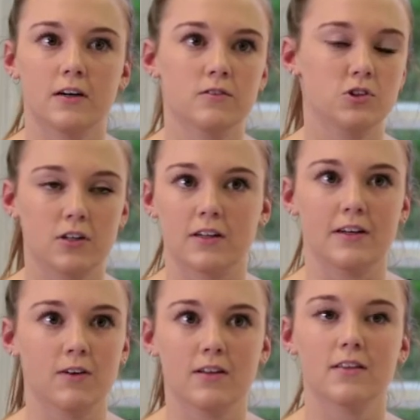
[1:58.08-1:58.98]
I was
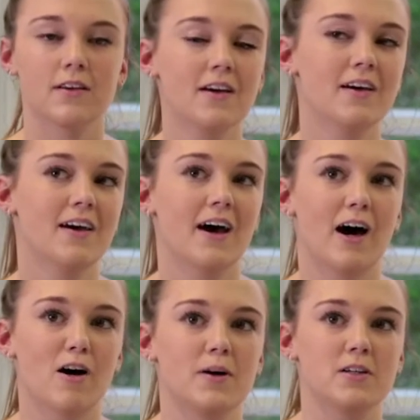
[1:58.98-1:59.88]
struggling with,
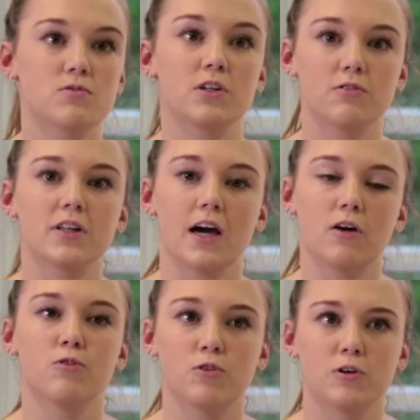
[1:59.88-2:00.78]
and it's really, really
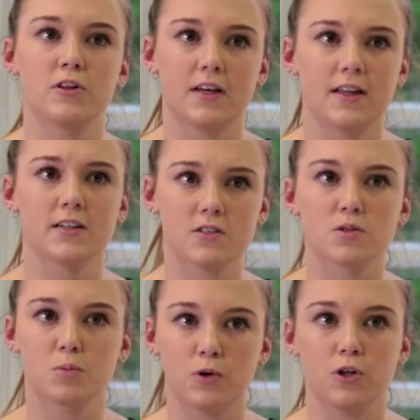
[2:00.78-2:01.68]
helpful. They're there
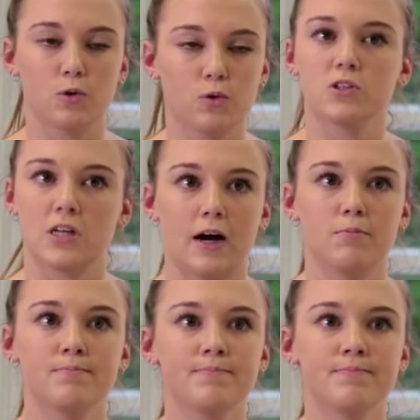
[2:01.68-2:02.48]
to support you all the time.